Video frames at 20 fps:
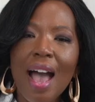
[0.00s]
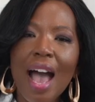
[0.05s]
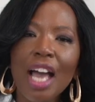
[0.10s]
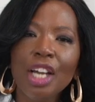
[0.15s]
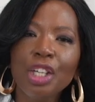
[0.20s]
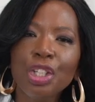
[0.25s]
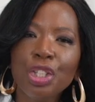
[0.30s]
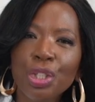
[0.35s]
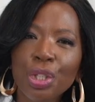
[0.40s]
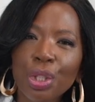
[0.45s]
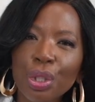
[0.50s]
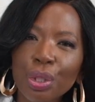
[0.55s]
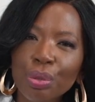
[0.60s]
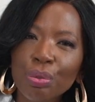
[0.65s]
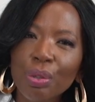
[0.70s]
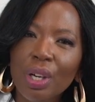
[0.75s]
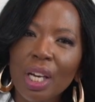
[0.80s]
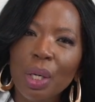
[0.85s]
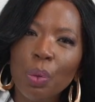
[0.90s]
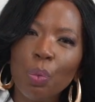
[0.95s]
and
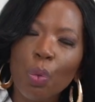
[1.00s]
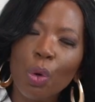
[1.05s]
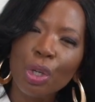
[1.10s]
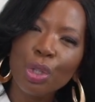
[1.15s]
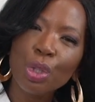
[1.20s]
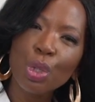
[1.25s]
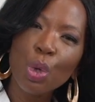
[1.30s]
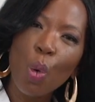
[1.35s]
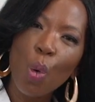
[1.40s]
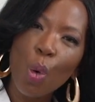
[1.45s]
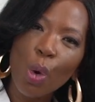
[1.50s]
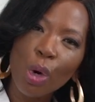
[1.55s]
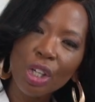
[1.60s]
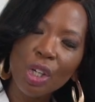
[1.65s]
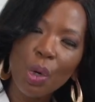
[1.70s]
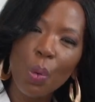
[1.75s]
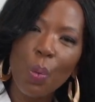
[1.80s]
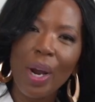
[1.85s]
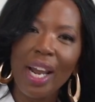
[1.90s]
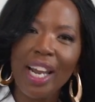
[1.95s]
children were torn
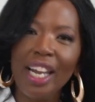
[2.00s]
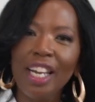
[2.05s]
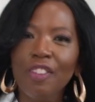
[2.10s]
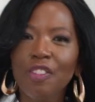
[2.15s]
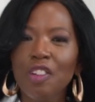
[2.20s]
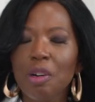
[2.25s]
away